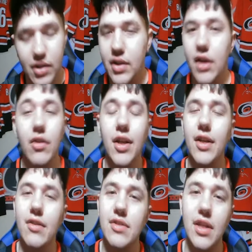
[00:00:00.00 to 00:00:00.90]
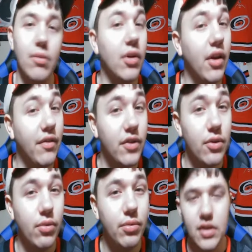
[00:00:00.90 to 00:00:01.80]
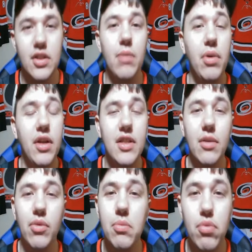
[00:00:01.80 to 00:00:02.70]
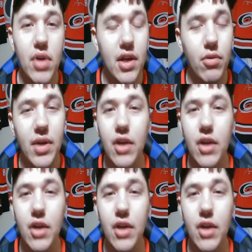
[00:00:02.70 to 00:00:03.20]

Carolina kills that one off too. Stepan ends up with a breakaway.